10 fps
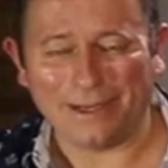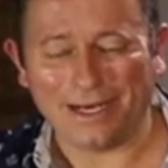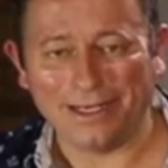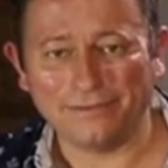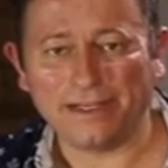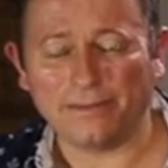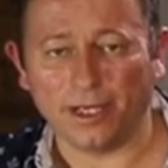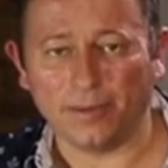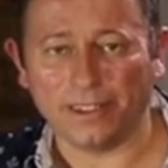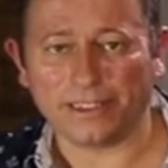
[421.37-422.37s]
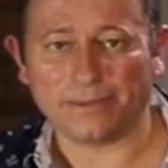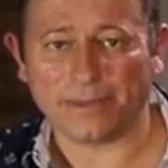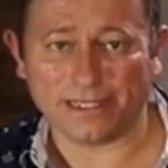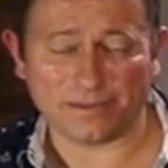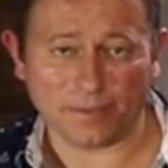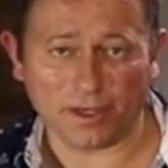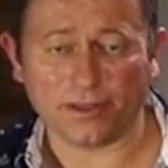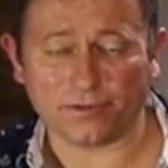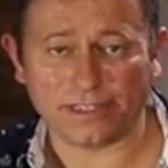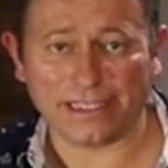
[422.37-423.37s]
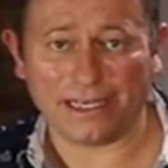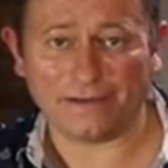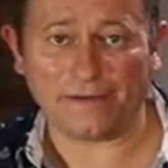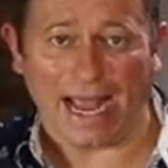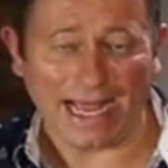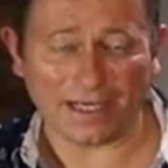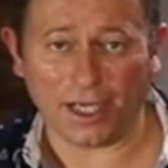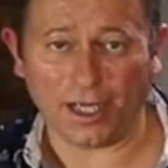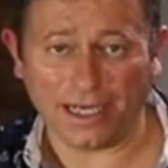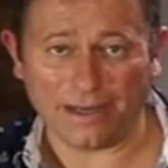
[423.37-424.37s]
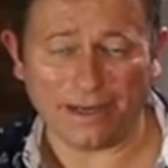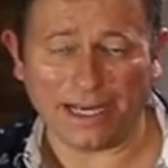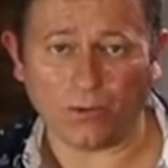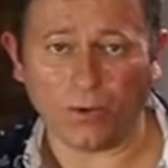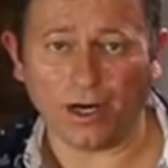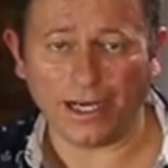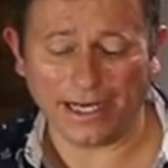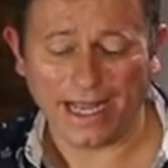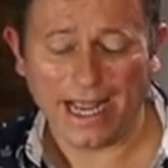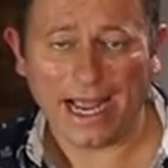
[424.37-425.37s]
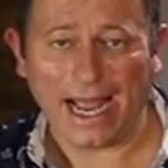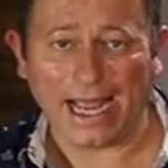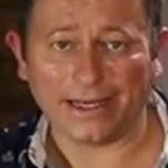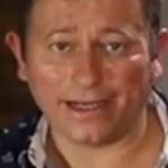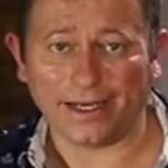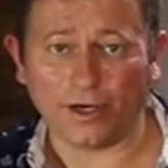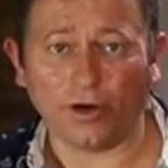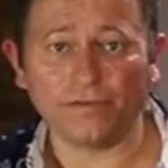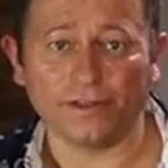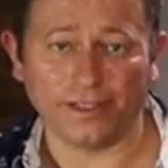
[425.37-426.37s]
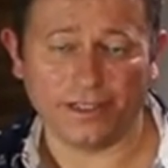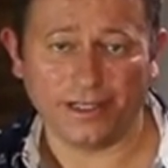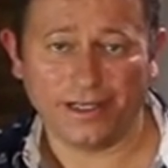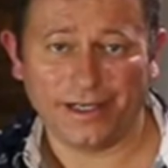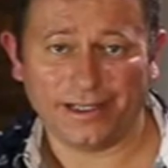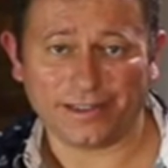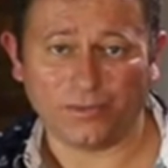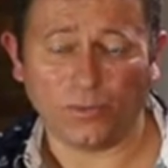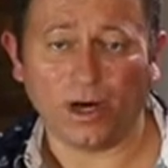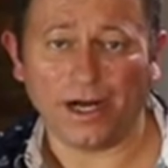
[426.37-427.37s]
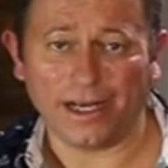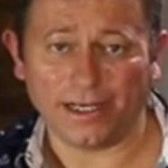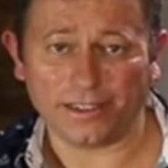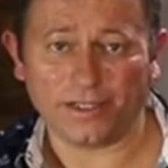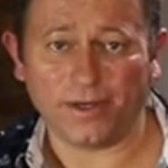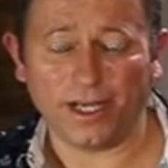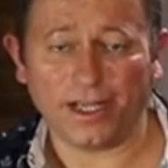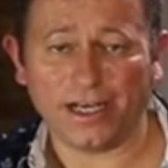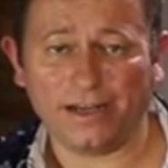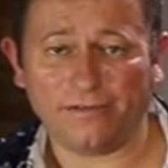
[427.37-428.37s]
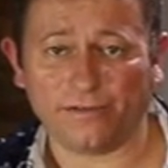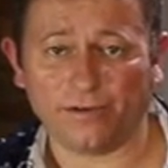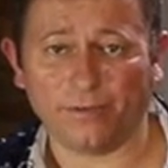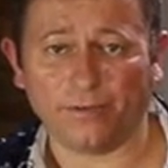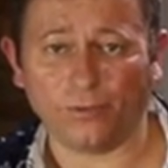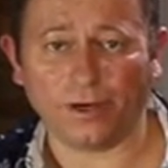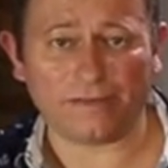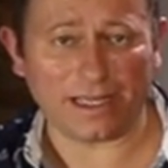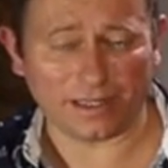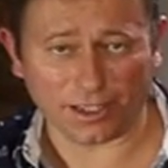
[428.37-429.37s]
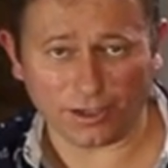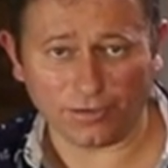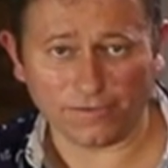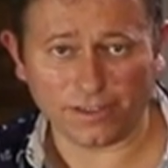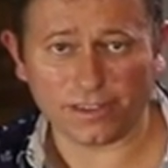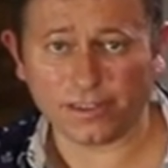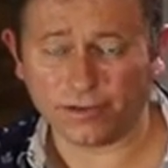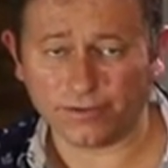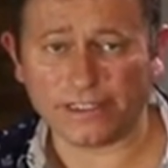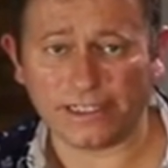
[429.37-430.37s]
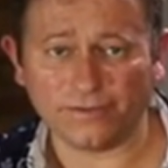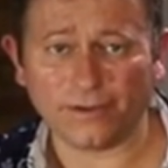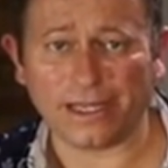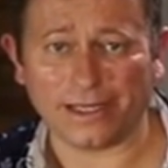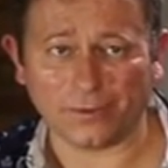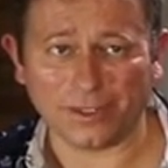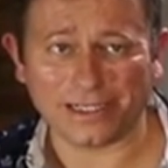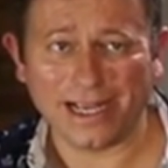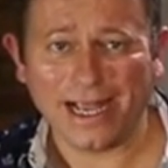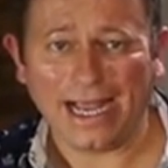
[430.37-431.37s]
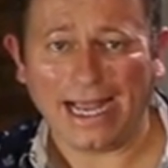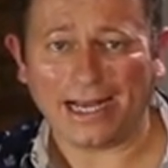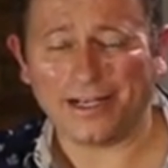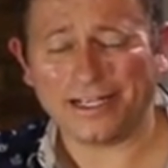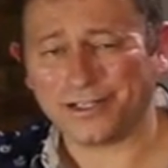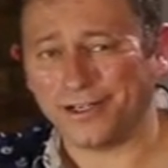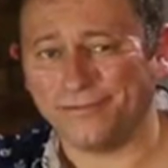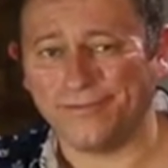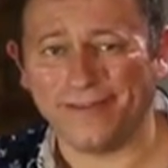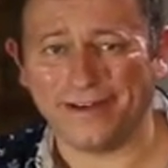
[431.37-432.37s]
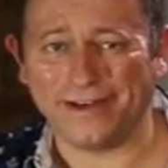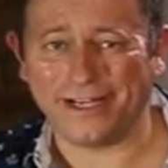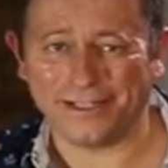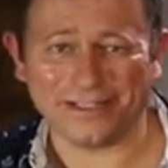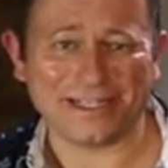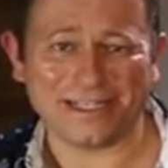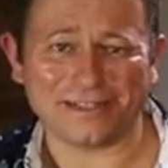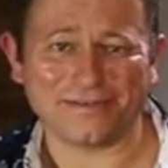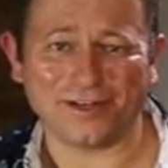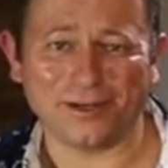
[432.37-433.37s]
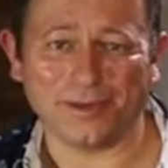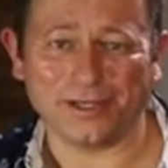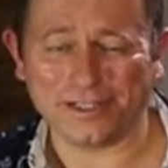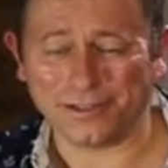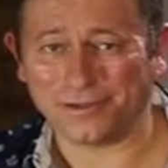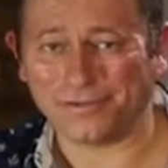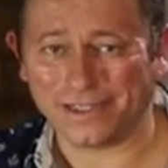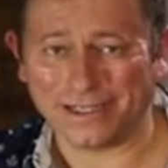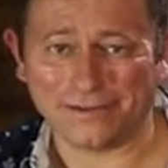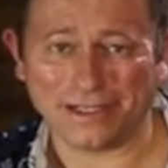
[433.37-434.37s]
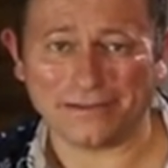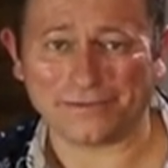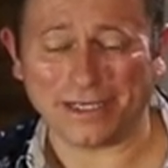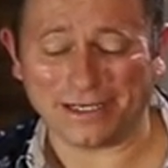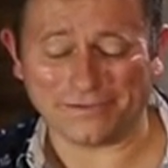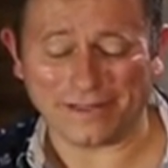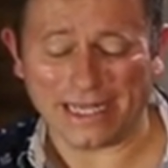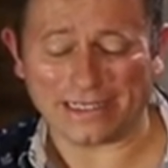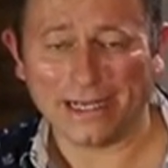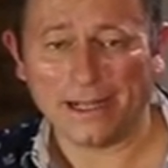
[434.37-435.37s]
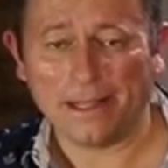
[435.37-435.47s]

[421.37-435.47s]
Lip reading: we had a lovely moment because both Retief and Ernie make wine, and I'd offered some wine to Ernie from one of the other golfers, not Retief, one of the other ones, and Ernie's got a very good sense of humour. He's not often given enough credit for that.